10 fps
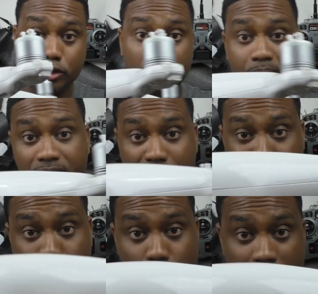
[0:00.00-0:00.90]
going to
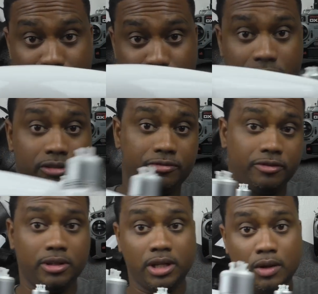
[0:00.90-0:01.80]
position one drone in
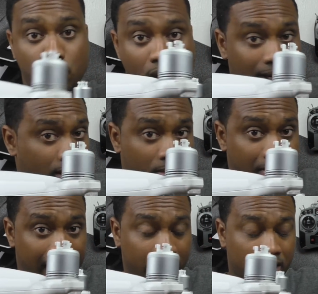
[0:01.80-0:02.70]
front and one at the
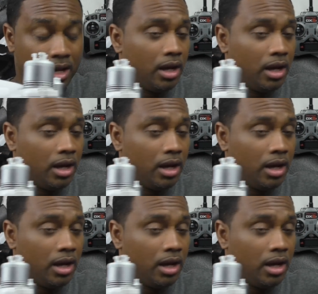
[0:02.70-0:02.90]
back,